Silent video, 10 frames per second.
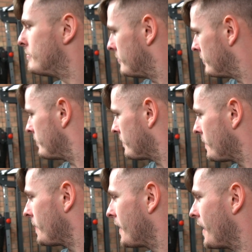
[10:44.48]

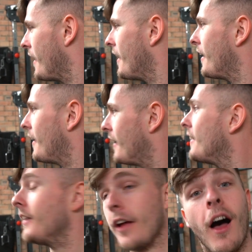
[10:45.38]
13.6
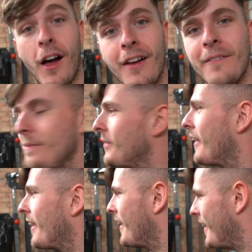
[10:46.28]
kilograms. Uh -huh. Then you
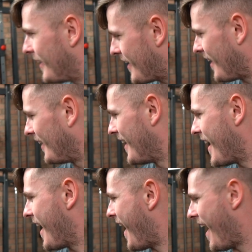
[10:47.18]
might do 8
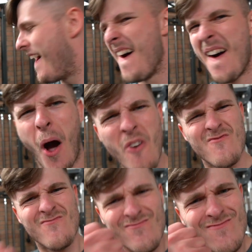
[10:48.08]
reps on
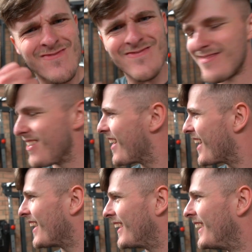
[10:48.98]

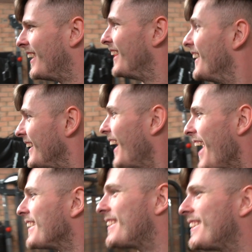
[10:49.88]
27.2 kilograms.
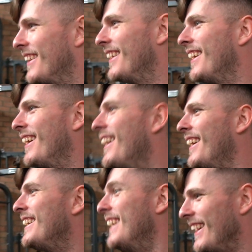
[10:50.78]
Yes.
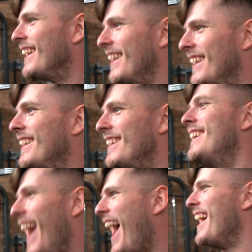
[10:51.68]
God, I know
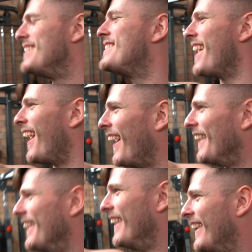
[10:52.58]
this. Yes! Uh,